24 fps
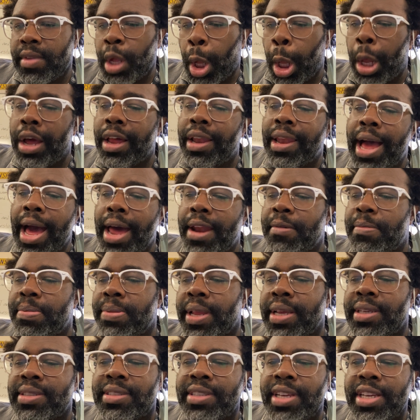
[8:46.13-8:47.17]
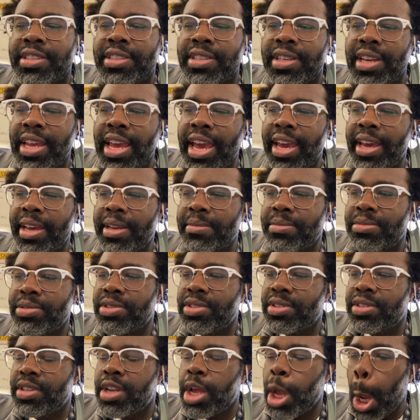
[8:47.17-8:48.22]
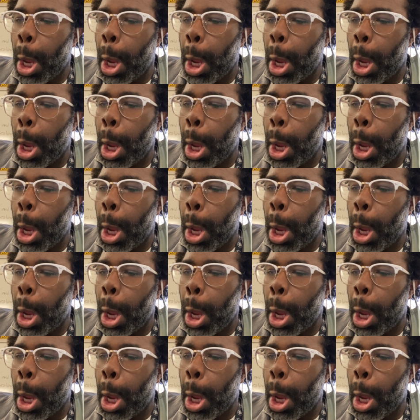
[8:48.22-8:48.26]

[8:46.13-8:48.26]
A lot of PlayStation games,